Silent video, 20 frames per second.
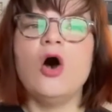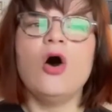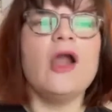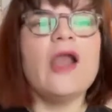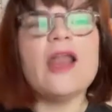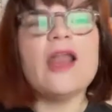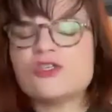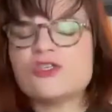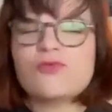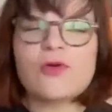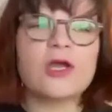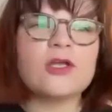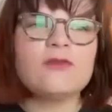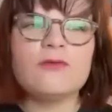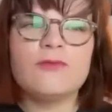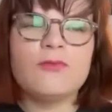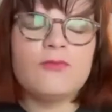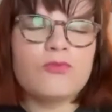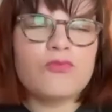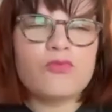let's try
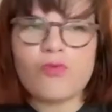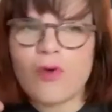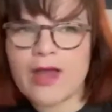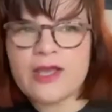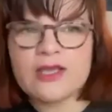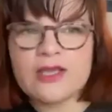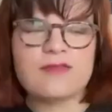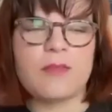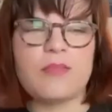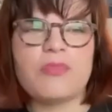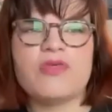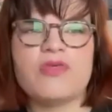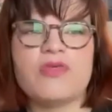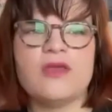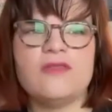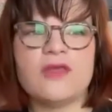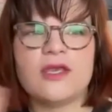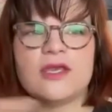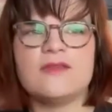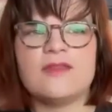to write
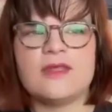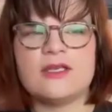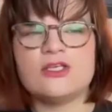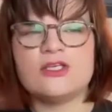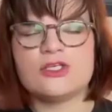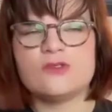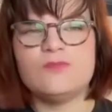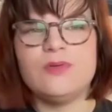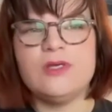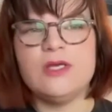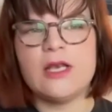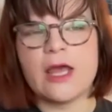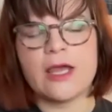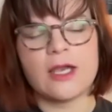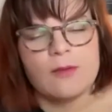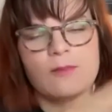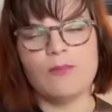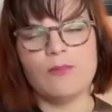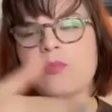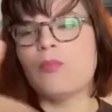something that can then just be
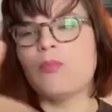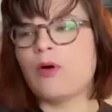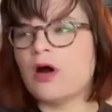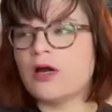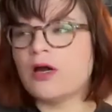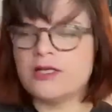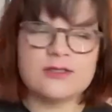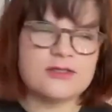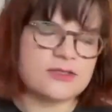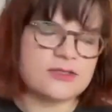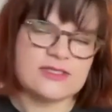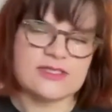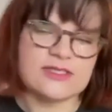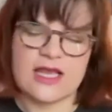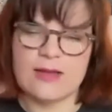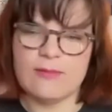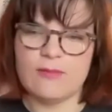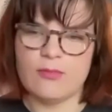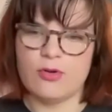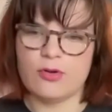like bombarded the
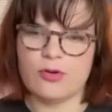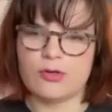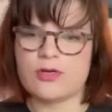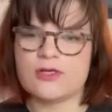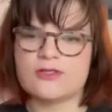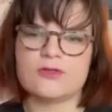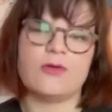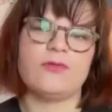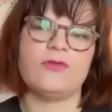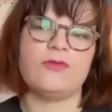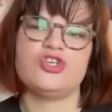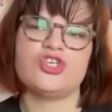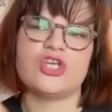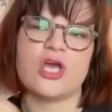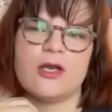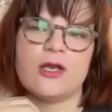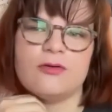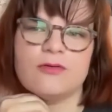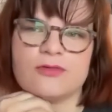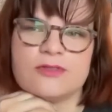same across other
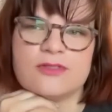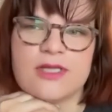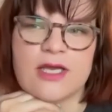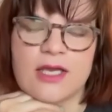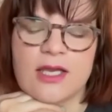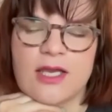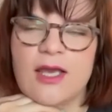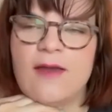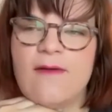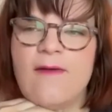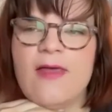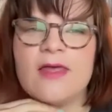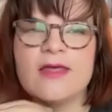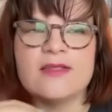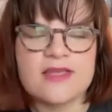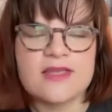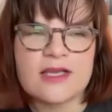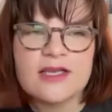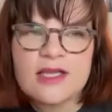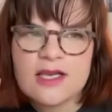channels. Like
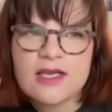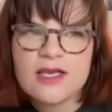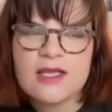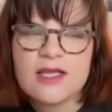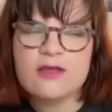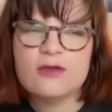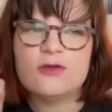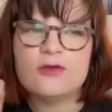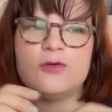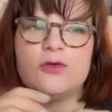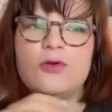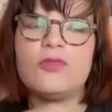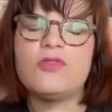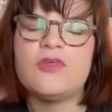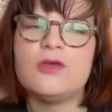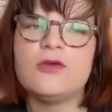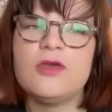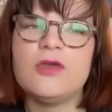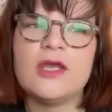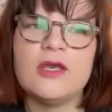technically you
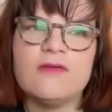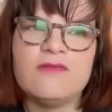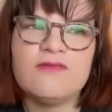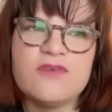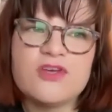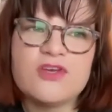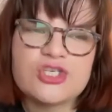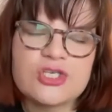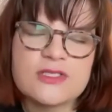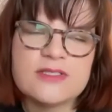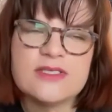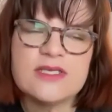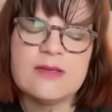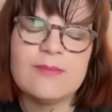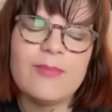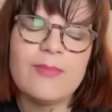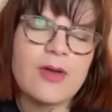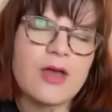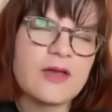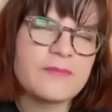think again efficiency,
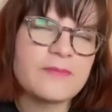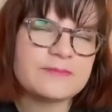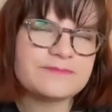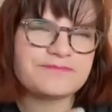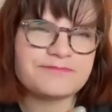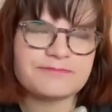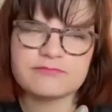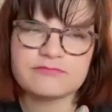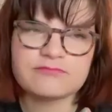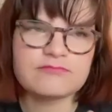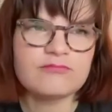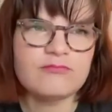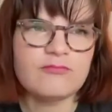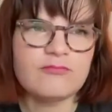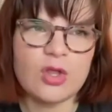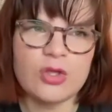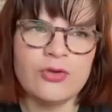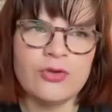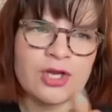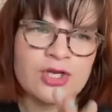but
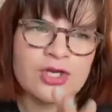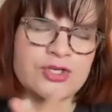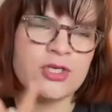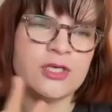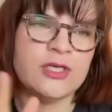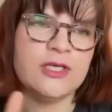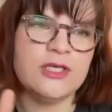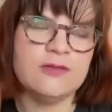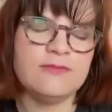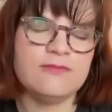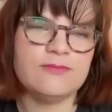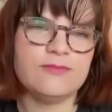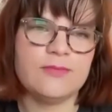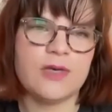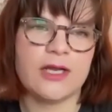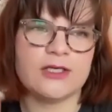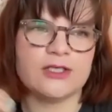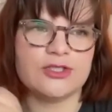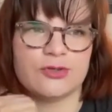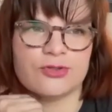you actually
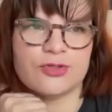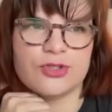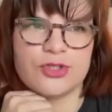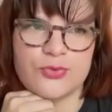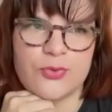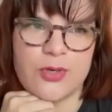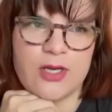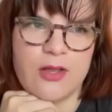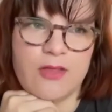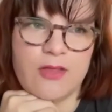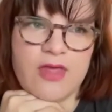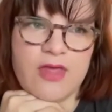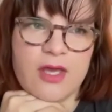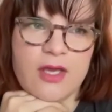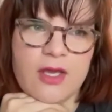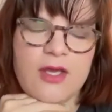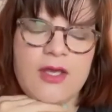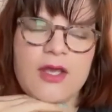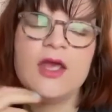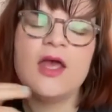like don't do
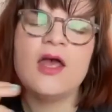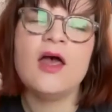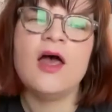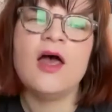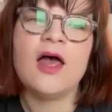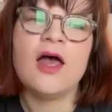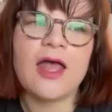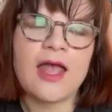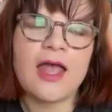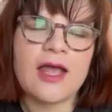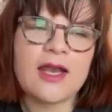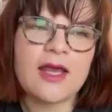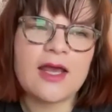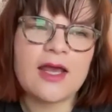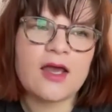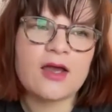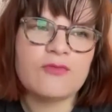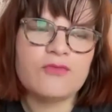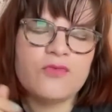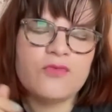anything. And
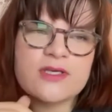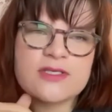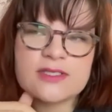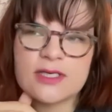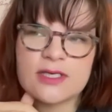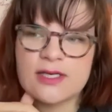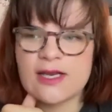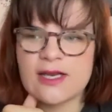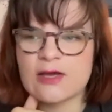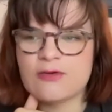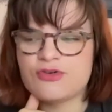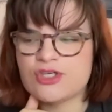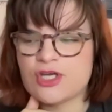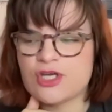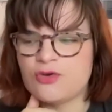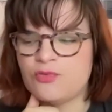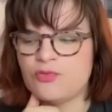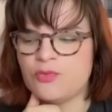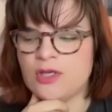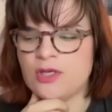recently at
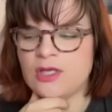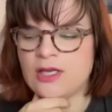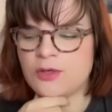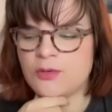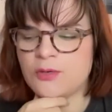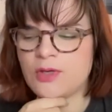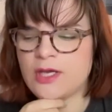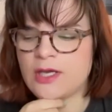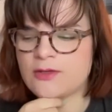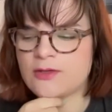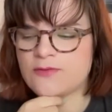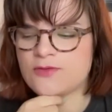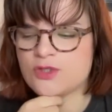Oushinery, like we kind of